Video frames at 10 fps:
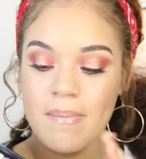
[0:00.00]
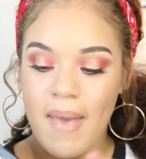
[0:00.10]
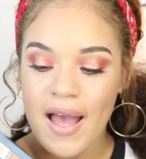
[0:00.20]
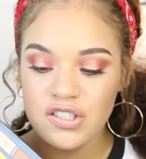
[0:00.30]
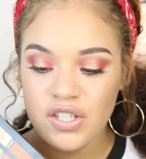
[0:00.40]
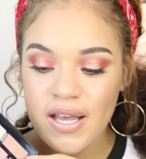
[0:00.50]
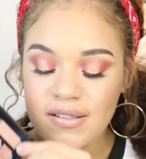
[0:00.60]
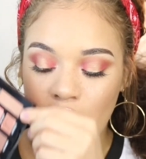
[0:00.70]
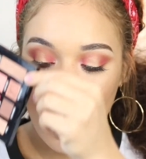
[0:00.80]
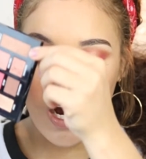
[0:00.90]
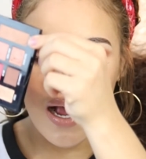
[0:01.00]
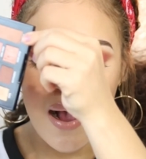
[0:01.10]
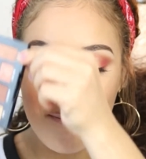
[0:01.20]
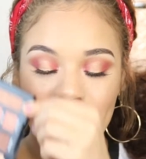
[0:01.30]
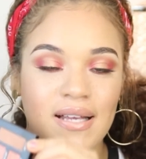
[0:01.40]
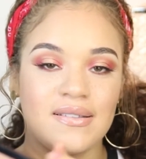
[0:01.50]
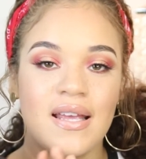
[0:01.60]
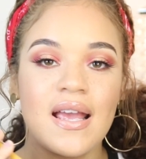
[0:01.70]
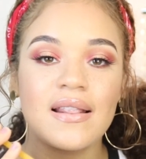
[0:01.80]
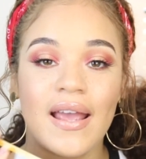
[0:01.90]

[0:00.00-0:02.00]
matte shades are amazing.